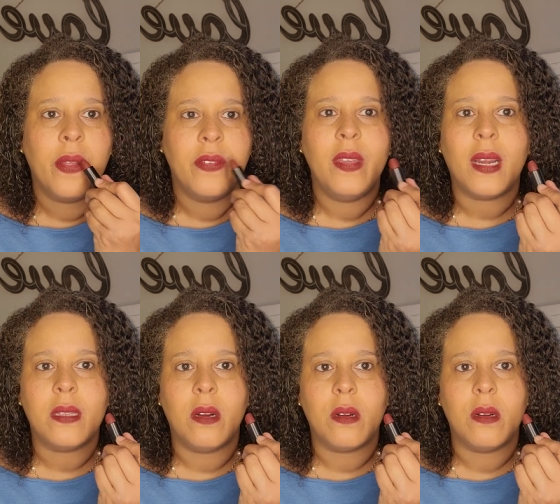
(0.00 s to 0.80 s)
See, it
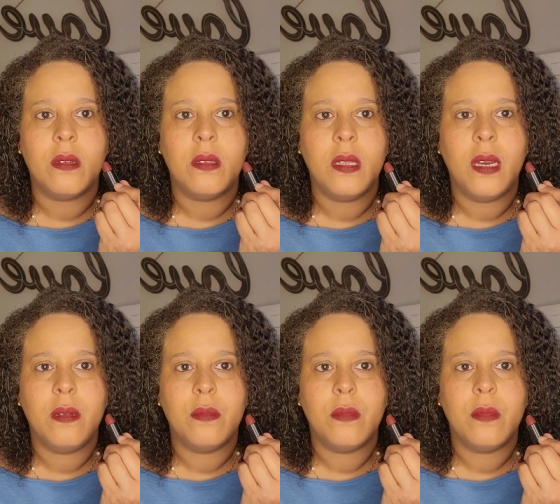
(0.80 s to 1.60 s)
got darker. See
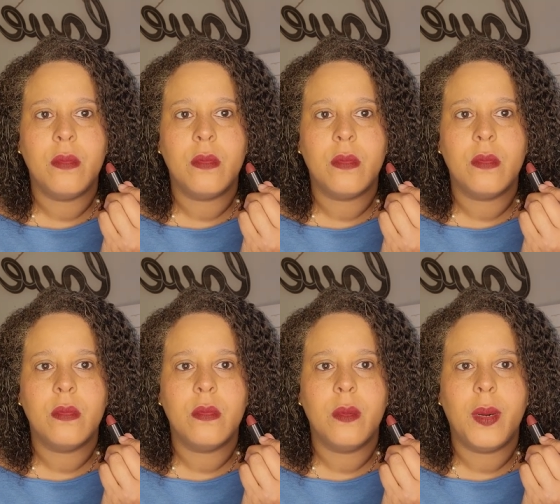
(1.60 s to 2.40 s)
that?
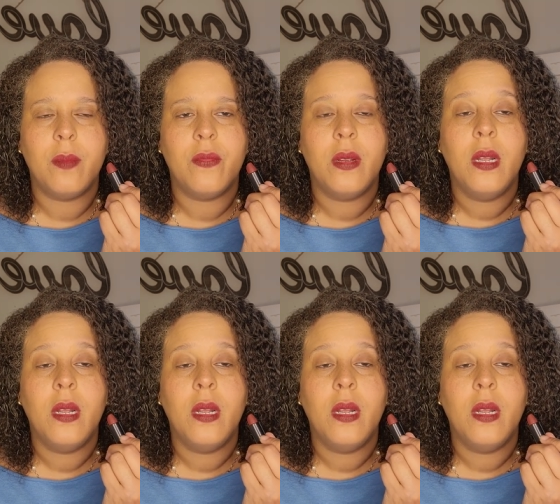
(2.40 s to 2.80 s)
The bottom,